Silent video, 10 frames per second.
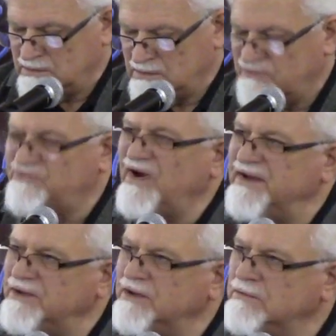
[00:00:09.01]

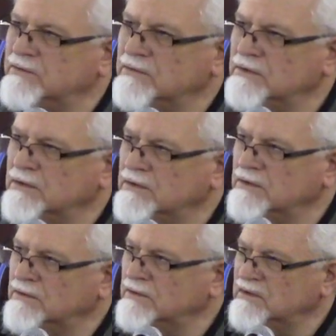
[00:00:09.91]
fight.
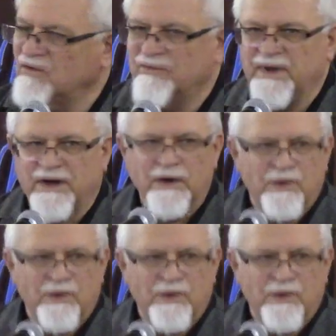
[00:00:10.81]
Ever been there?